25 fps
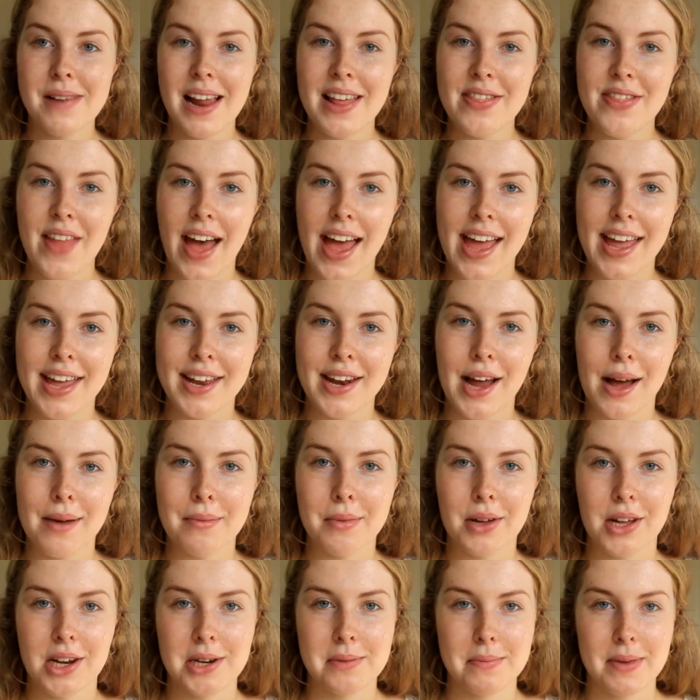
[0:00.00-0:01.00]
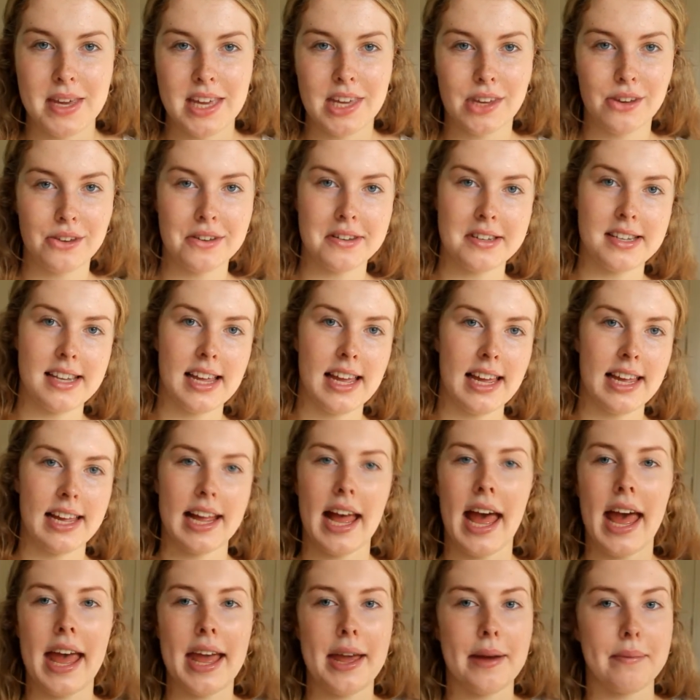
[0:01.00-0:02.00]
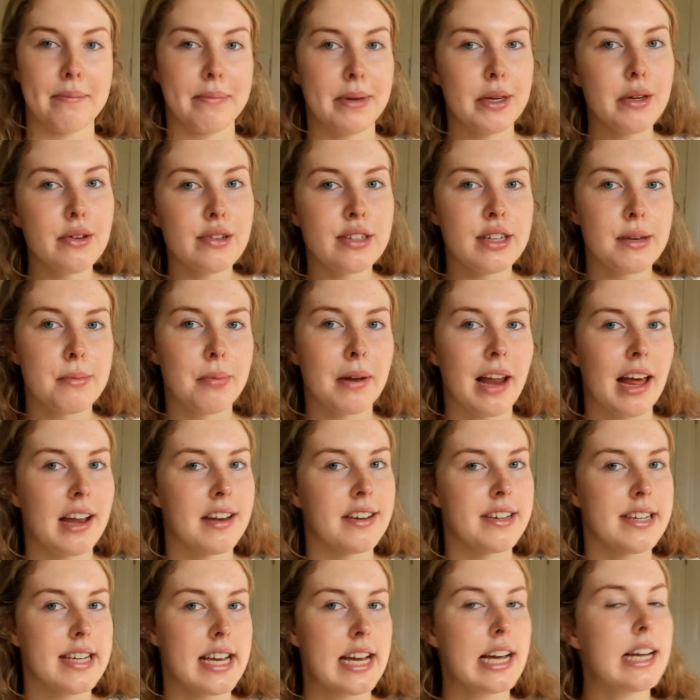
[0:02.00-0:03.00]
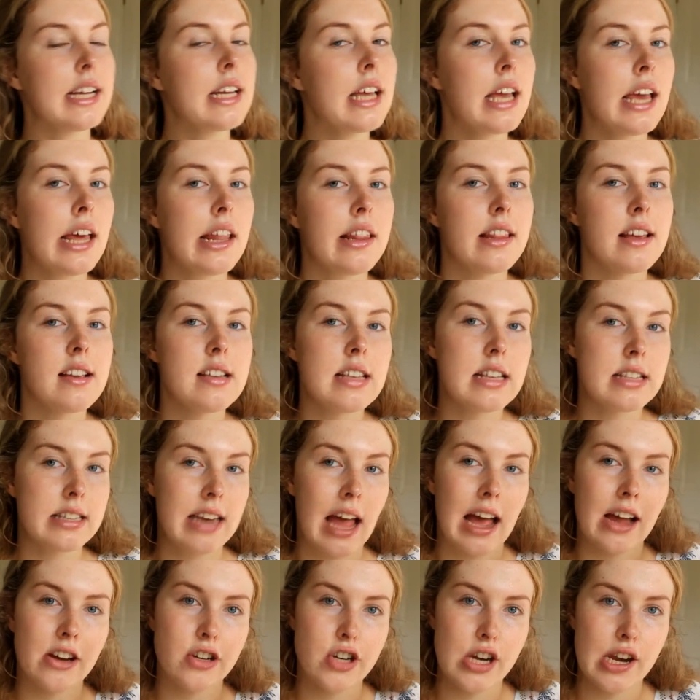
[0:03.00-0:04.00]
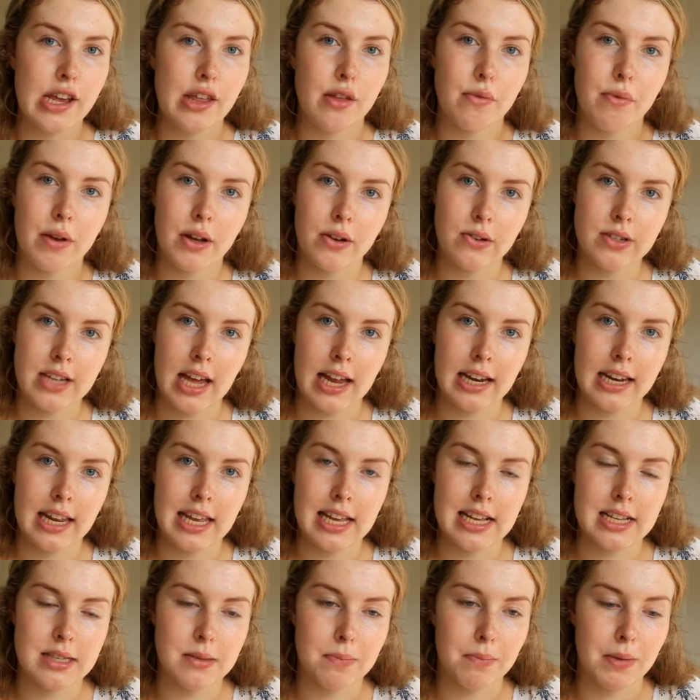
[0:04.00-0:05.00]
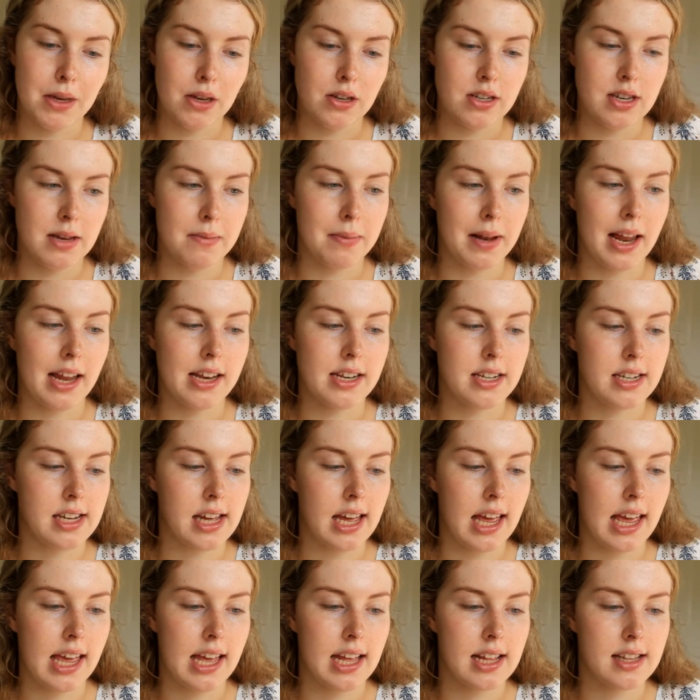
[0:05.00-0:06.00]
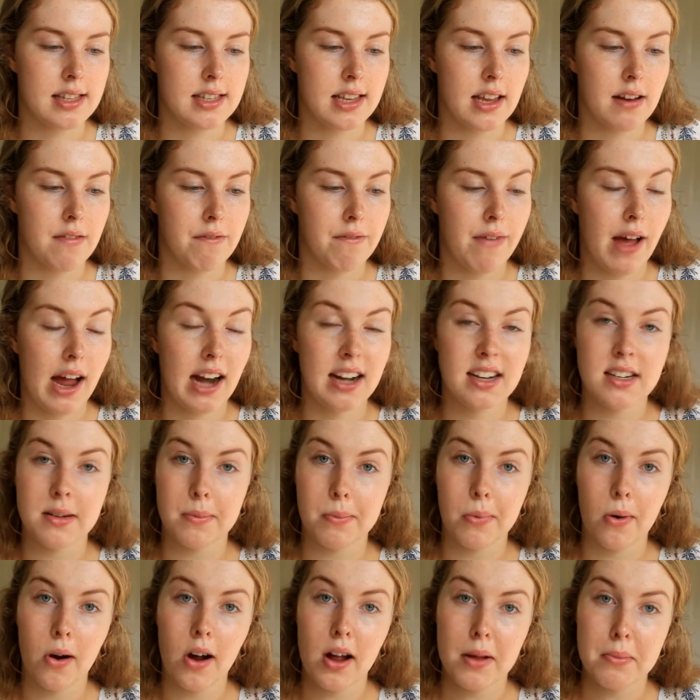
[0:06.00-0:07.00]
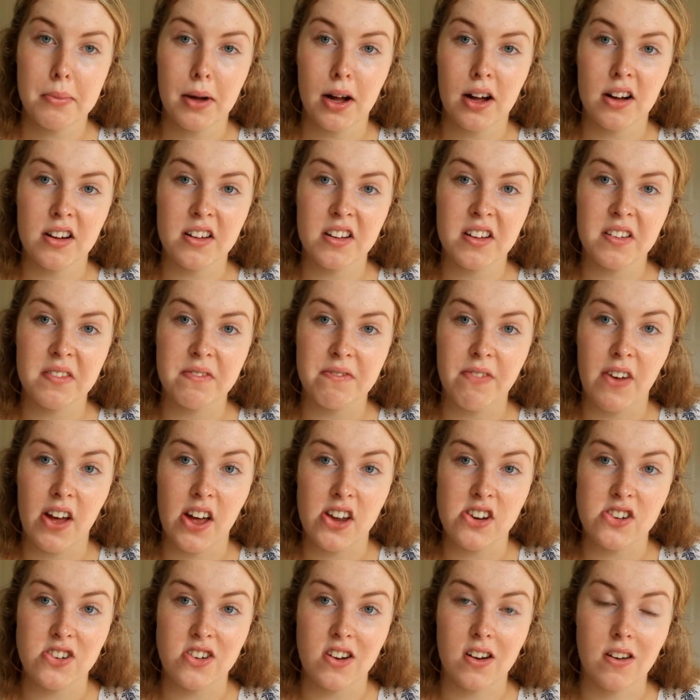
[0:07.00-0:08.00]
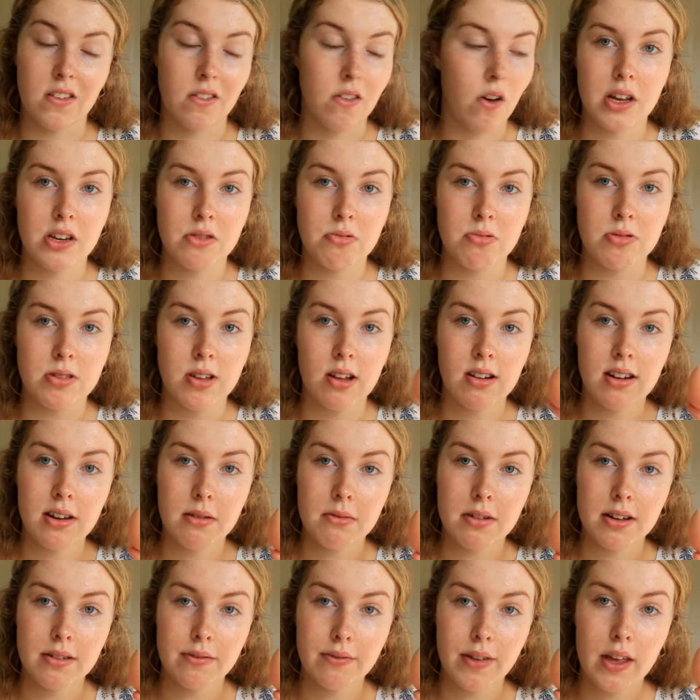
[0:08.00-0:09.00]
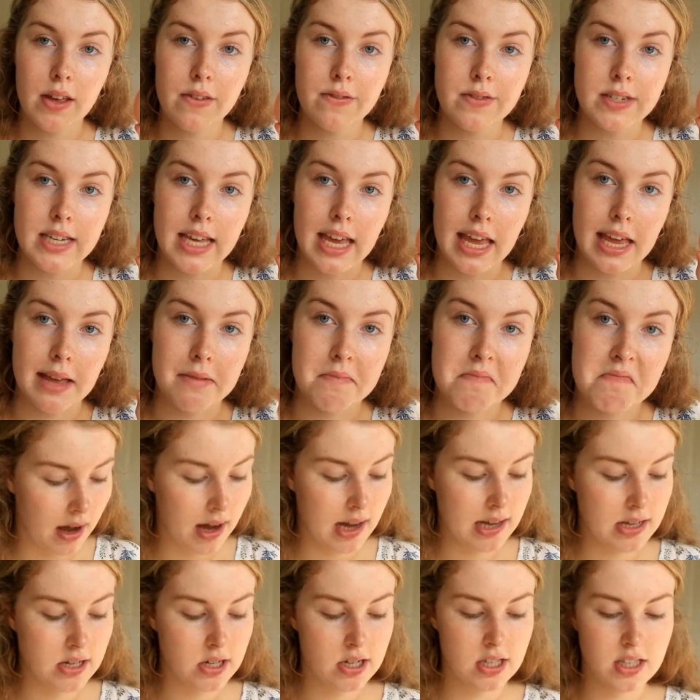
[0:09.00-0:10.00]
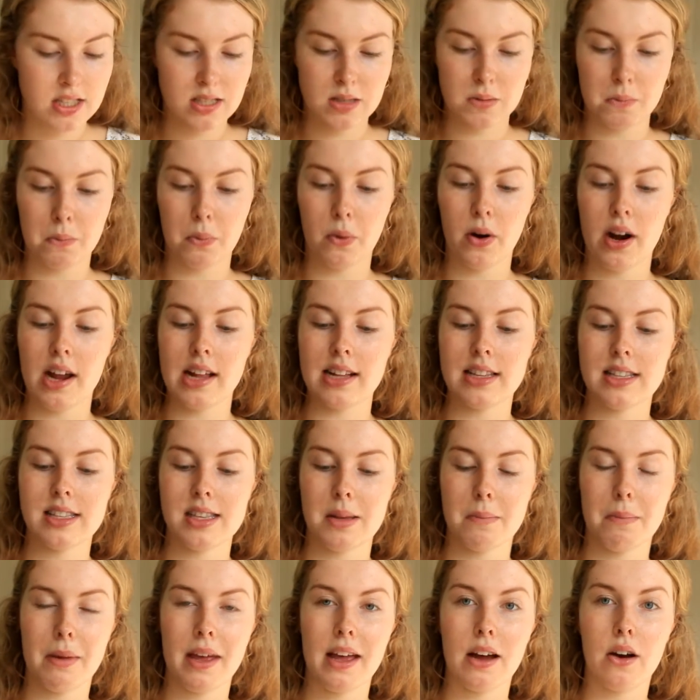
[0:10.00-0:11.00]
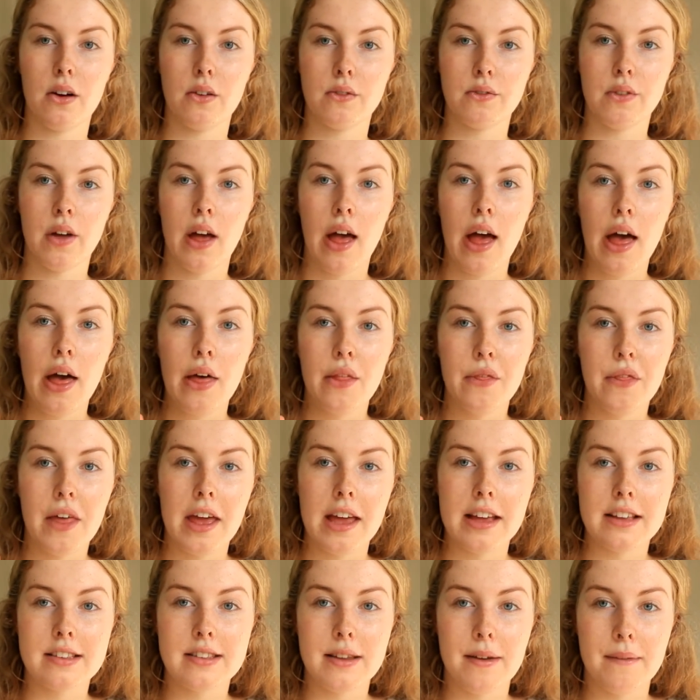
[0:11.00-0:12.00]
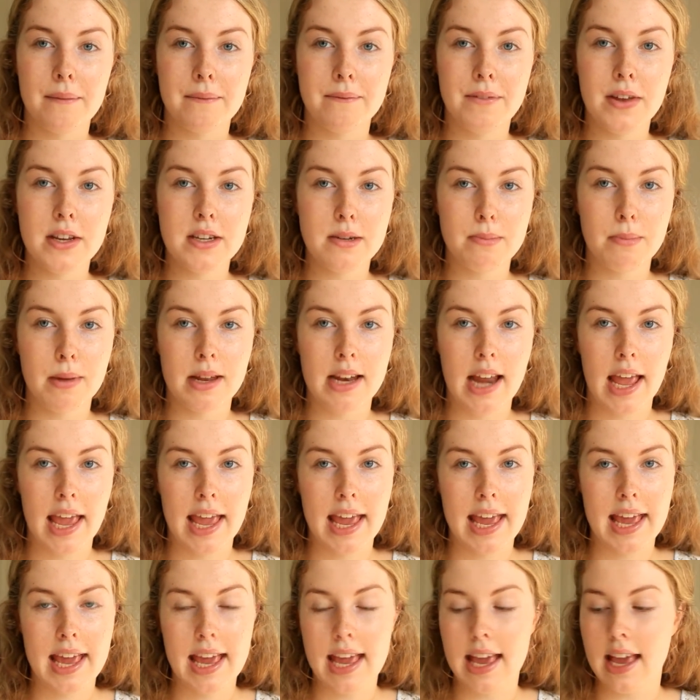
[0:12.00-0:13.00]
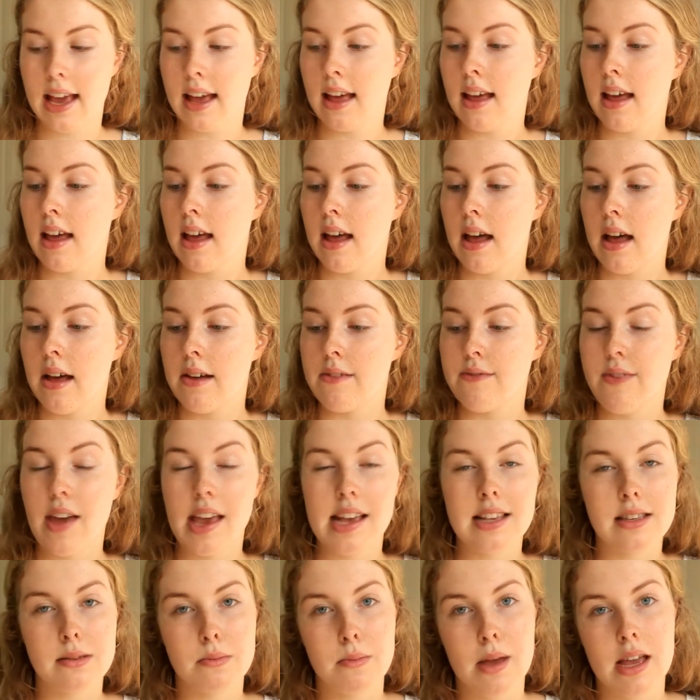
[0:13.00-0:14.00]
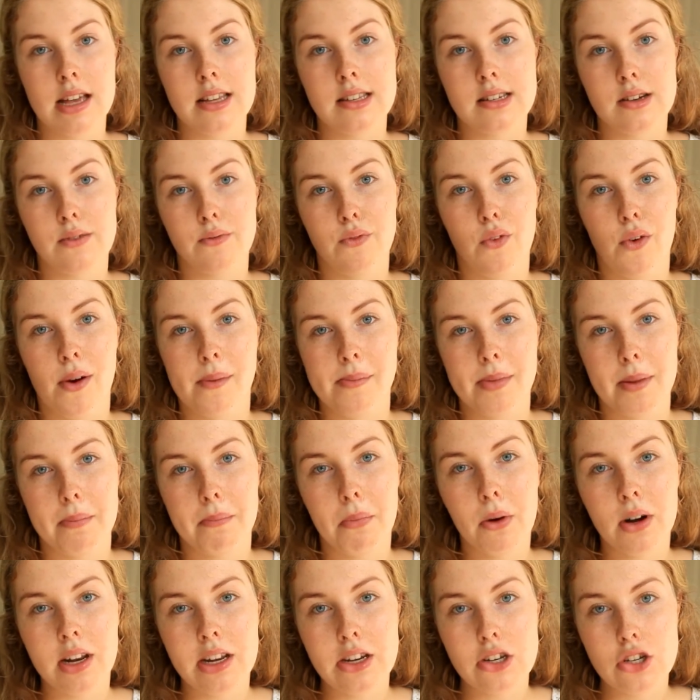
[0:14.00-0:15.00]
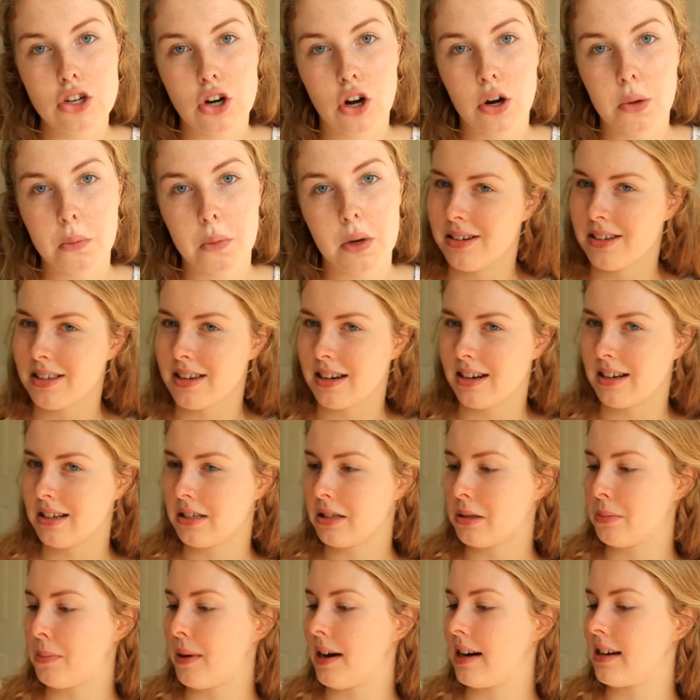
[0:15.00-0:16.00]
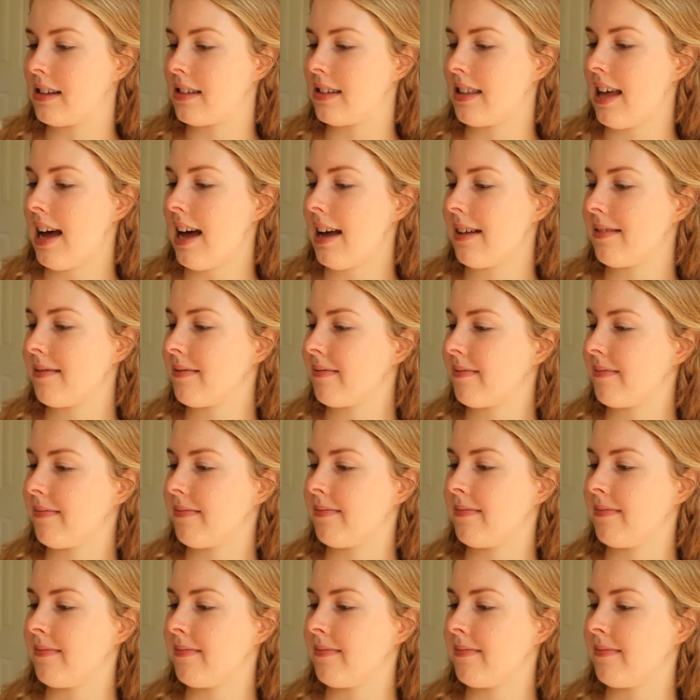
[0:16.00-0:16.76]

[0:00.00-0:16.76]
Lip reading: blend that in, I'm going to be using a beauty blender. This isn't actually the Real Techniques beauty blender, it's in fact a Primark version, which was only £1.50. I just spritz a bit of this vitamin E face mist from the Body Shop. I'm just going to spritz that